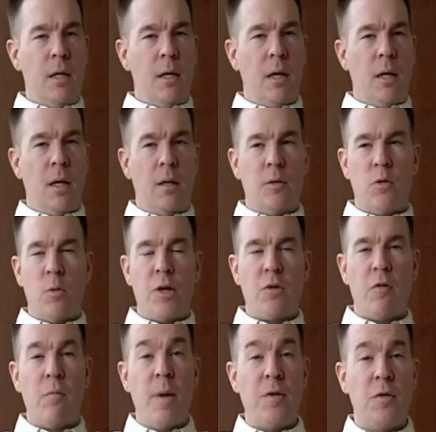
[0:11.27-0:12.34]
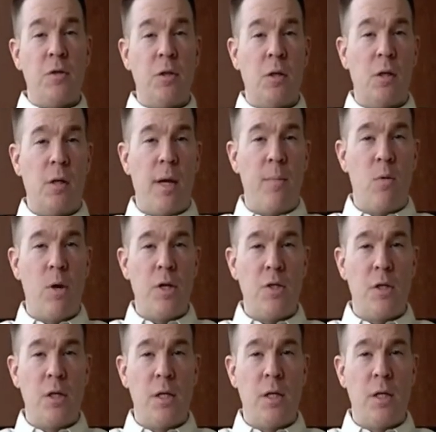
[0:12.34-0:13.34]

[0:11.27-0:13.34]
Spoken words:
Director of Messaging Collaboration at